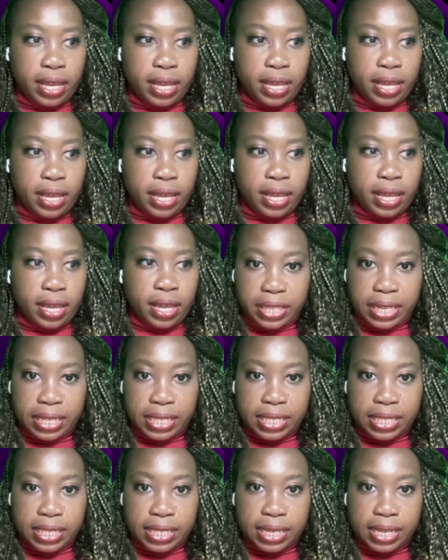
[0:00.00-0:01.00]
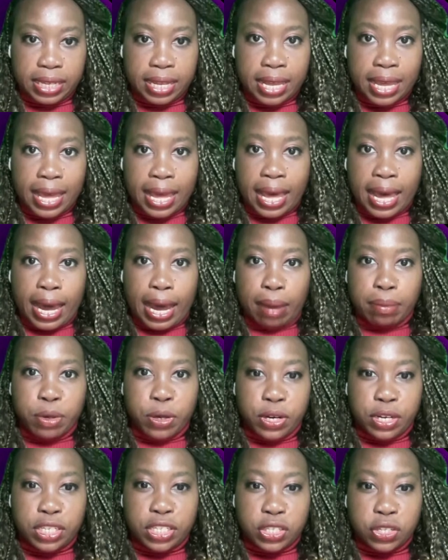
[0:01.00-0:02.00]
I'm going to share this. I'm
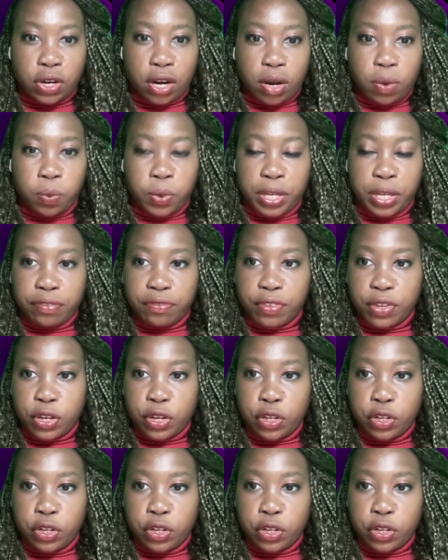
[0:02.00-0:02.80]
going to start with